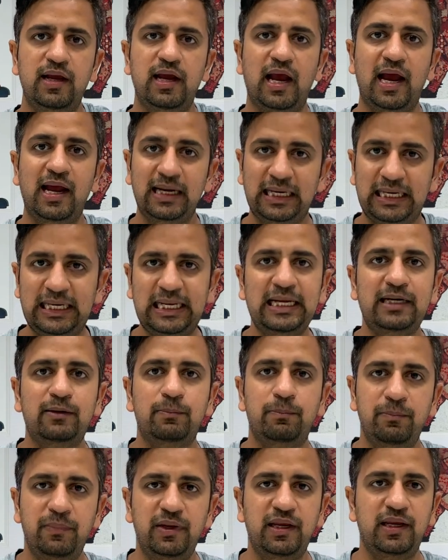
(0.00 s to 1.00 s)
And
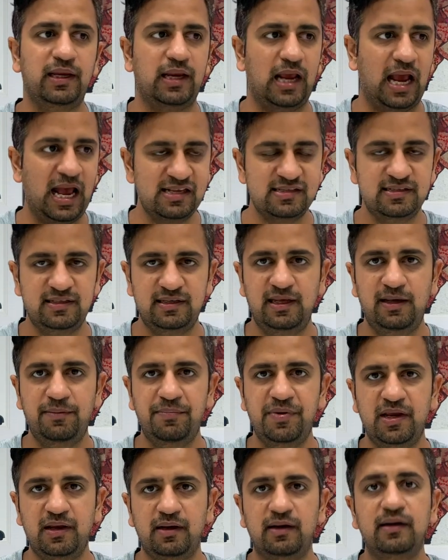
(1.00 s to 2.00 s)
let me as a
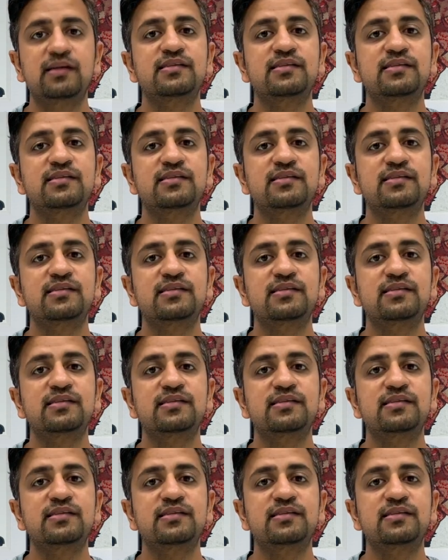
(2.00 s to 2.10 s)
DBA